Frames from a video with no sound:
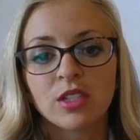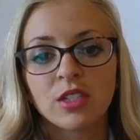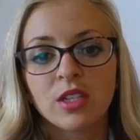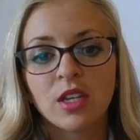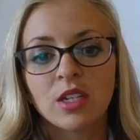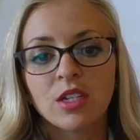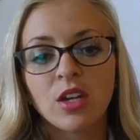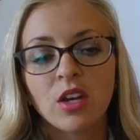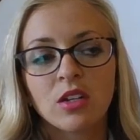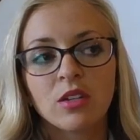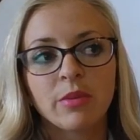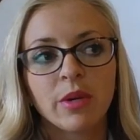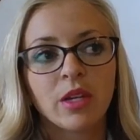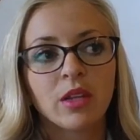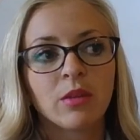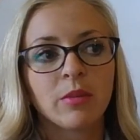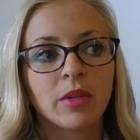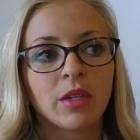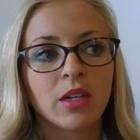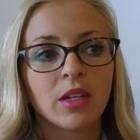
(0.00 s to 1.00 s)
As I talked about
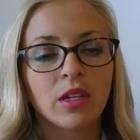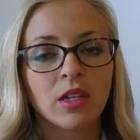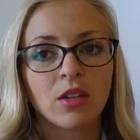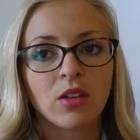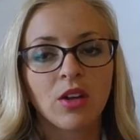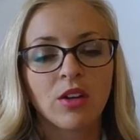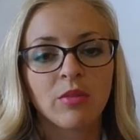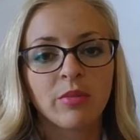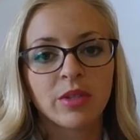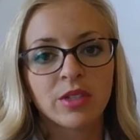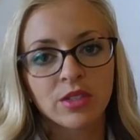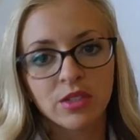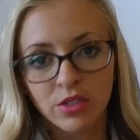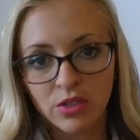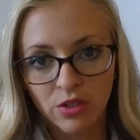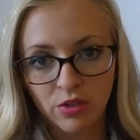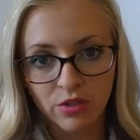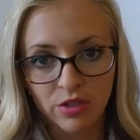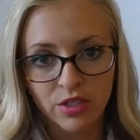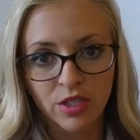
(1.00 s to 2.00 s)
in the beginning, a lot of
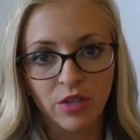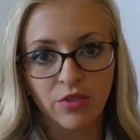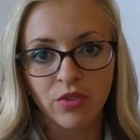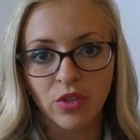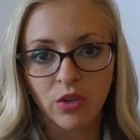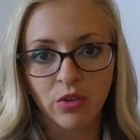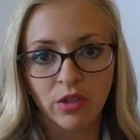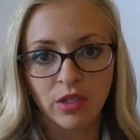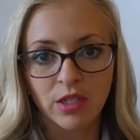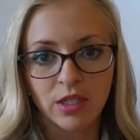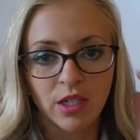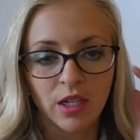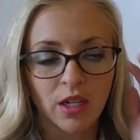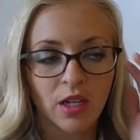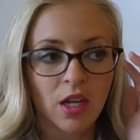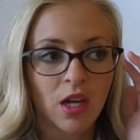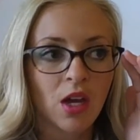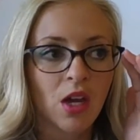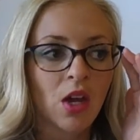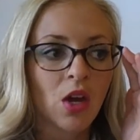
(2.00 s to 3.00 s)
business owners have no idea
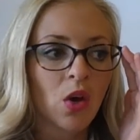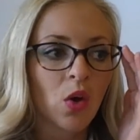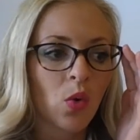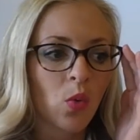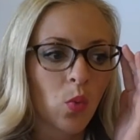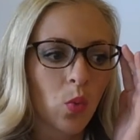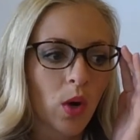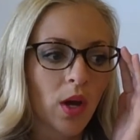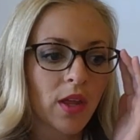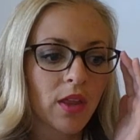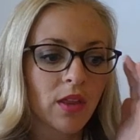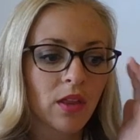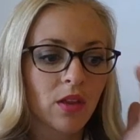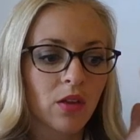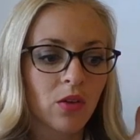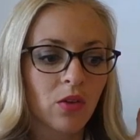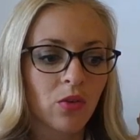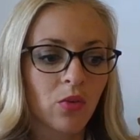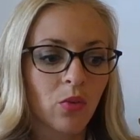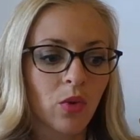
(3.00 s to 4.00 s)
what
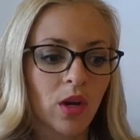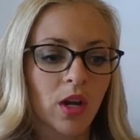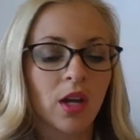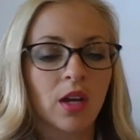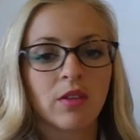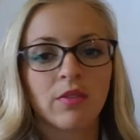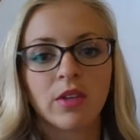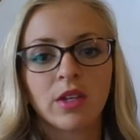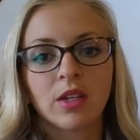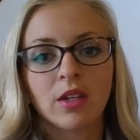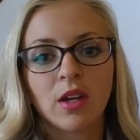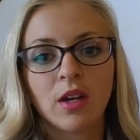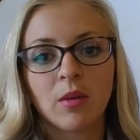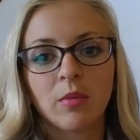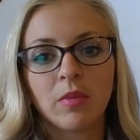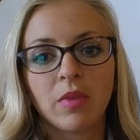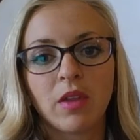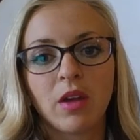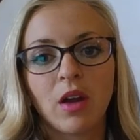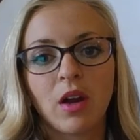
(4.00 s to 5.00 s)
kind of
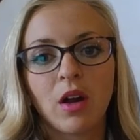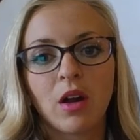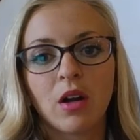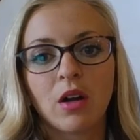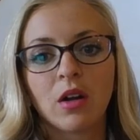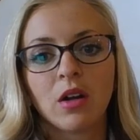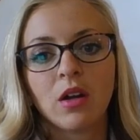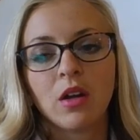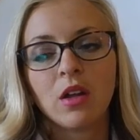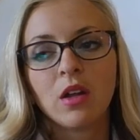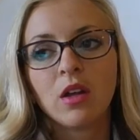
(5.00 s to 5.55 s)
income their